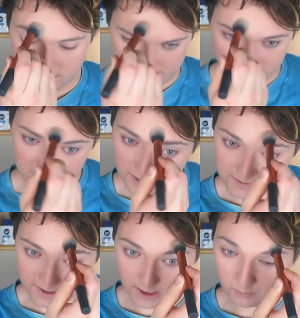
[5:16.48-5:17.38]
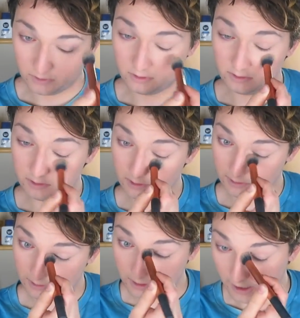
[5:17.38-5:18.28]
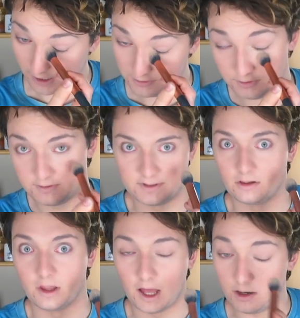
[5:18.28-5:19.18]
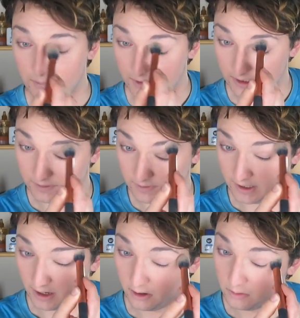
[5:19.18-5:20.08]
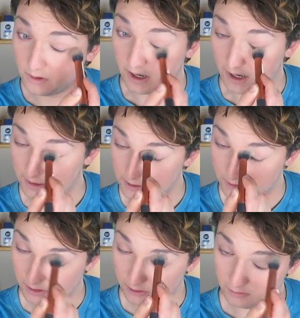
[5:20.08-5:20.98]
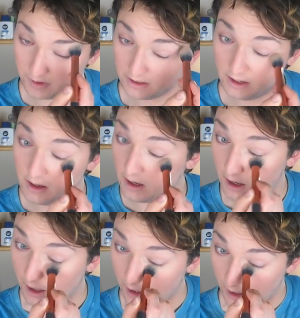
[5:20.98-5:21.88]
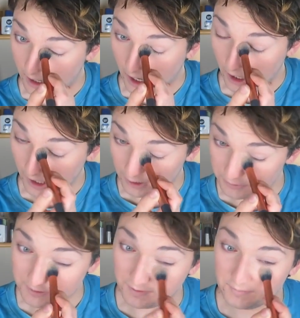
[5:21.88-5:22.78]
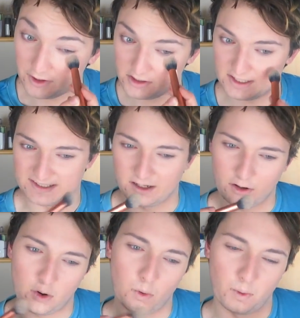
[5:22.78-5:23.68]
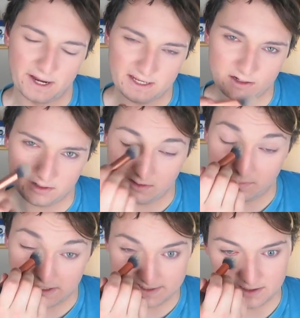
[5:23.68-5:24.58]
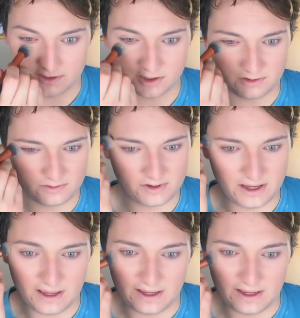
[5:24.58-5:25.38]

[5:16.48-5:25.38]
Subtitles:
Sometimes I used to do this a lot, but even now I do it a little bit. I use a foundation that's not quite my skin tone,